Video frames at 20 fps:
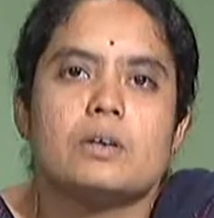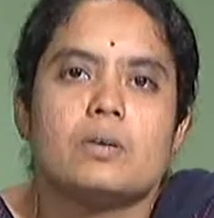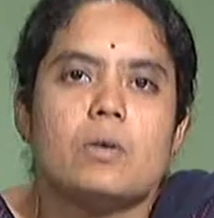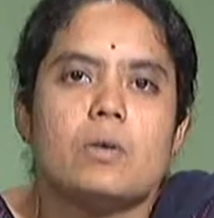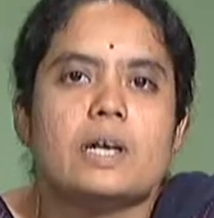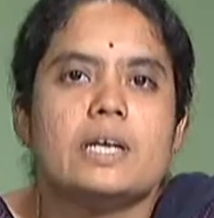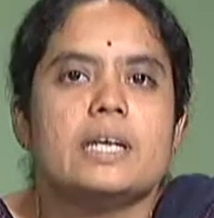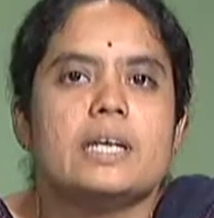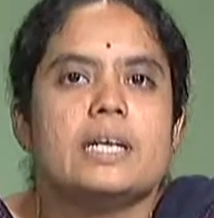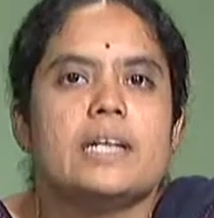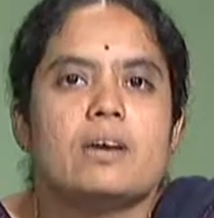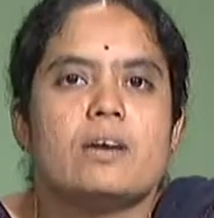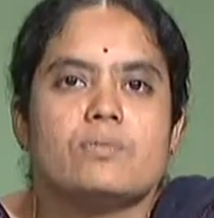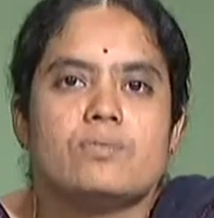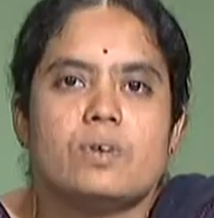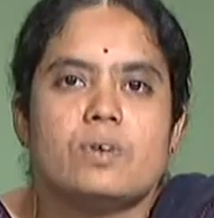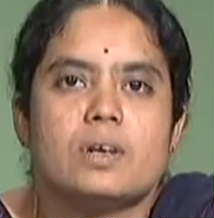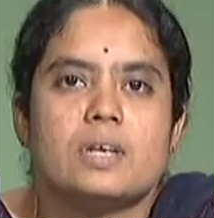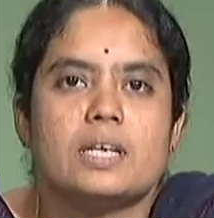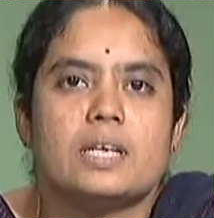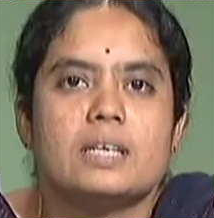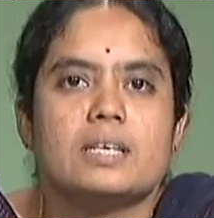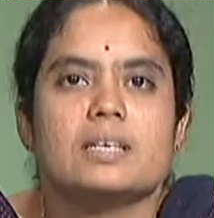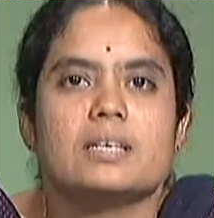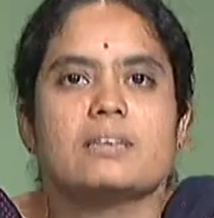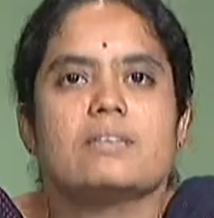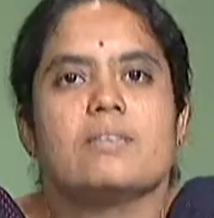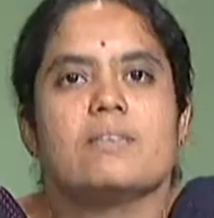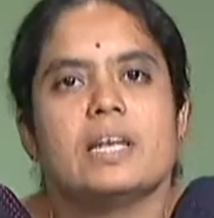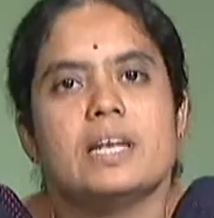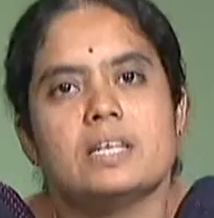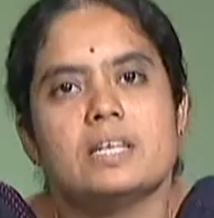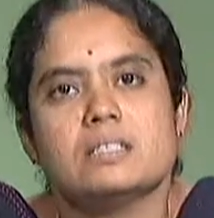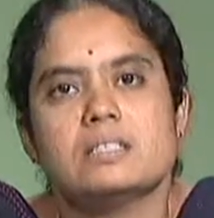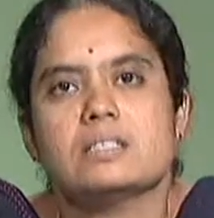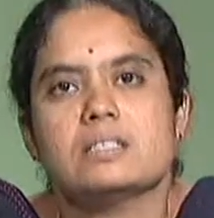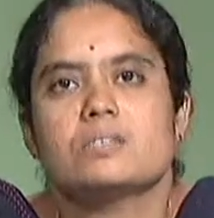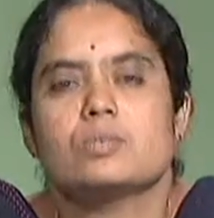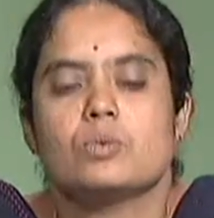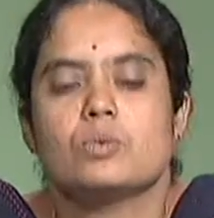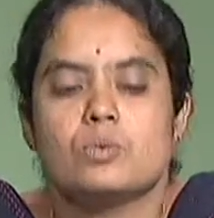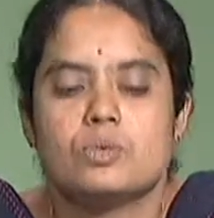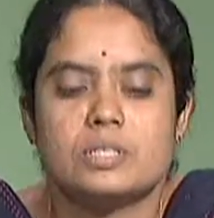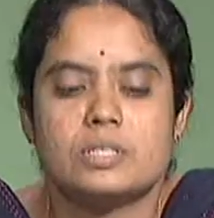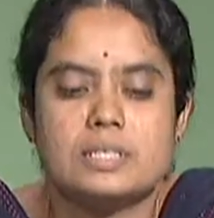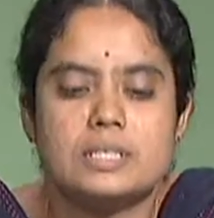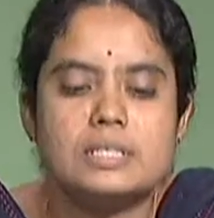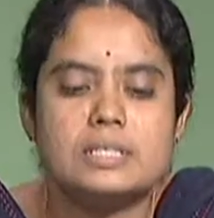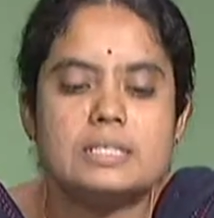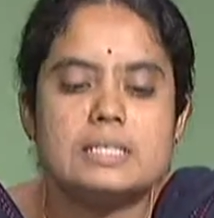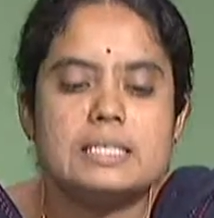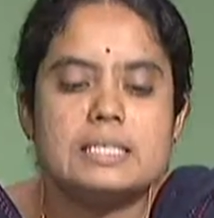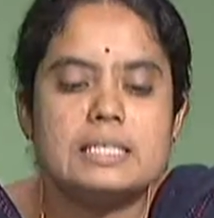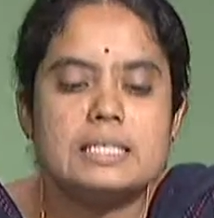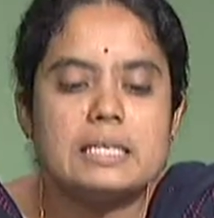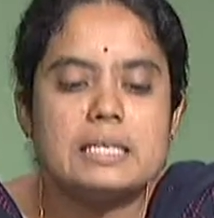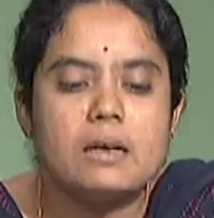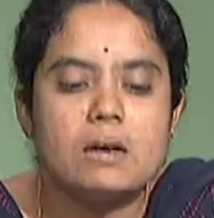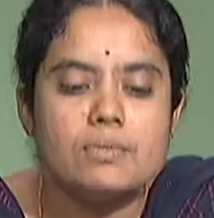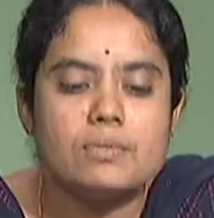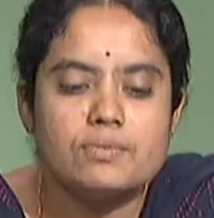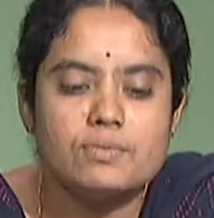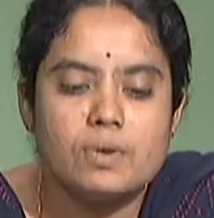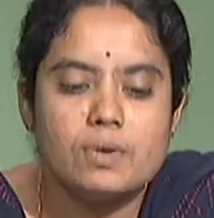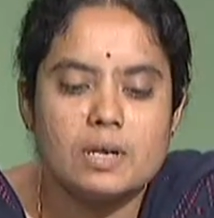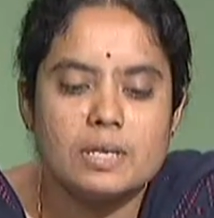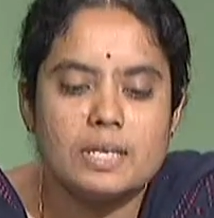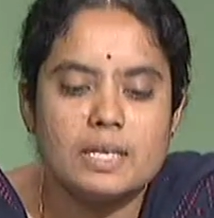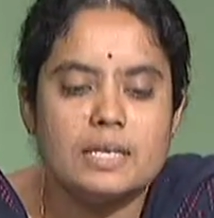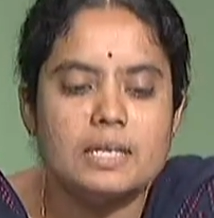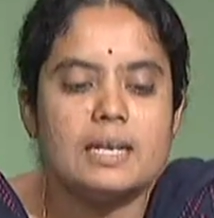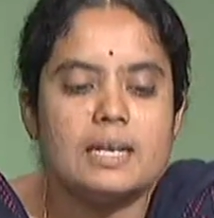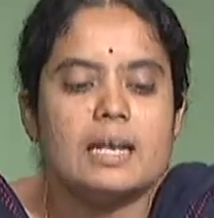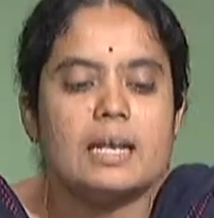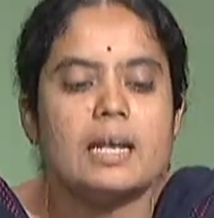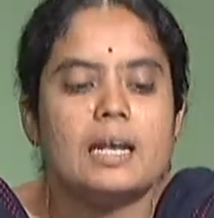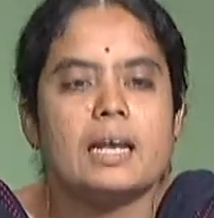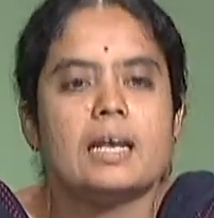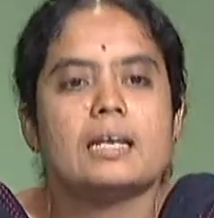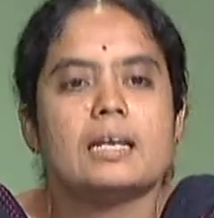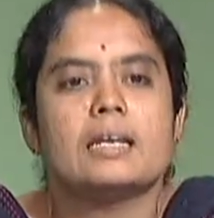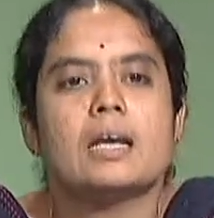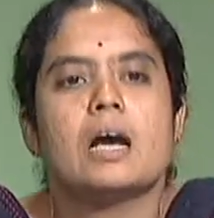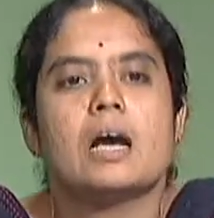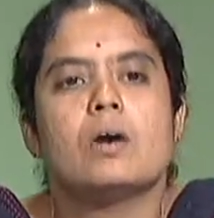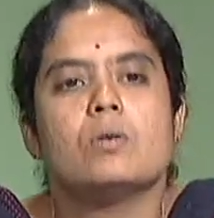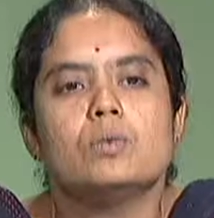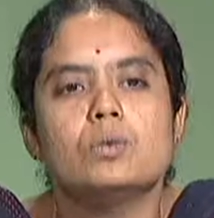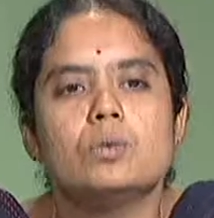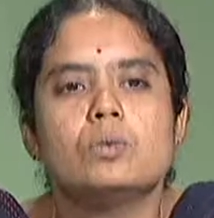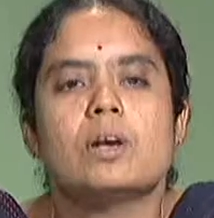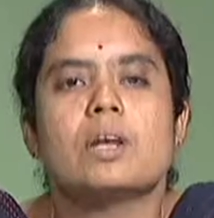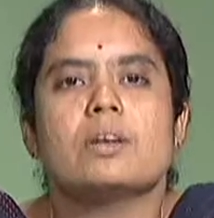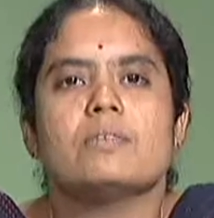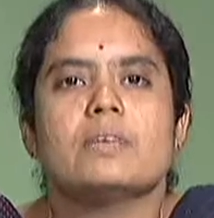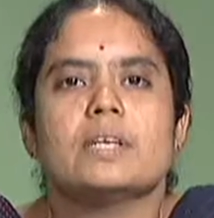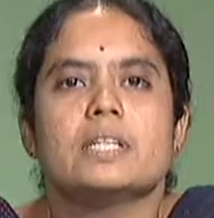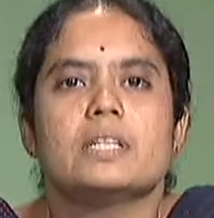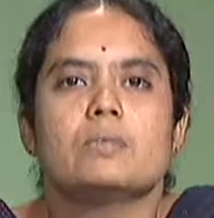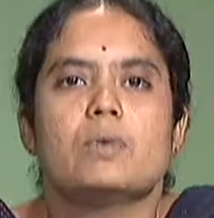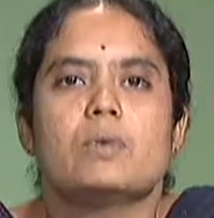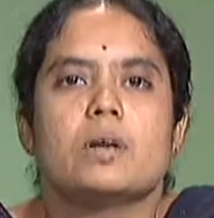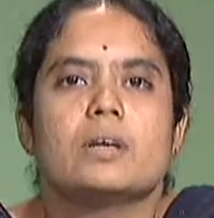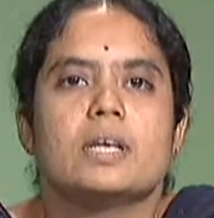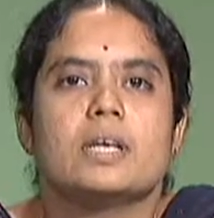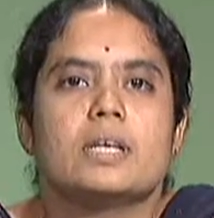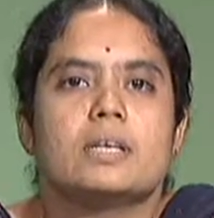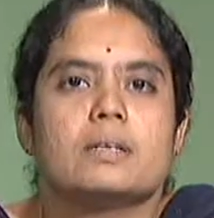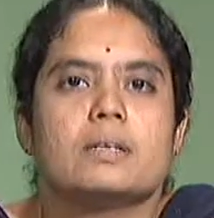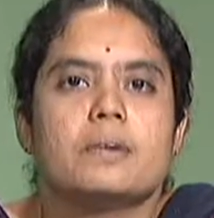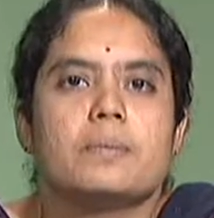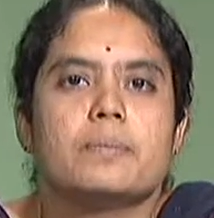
quantity of water, various sources of water, and how to convey the water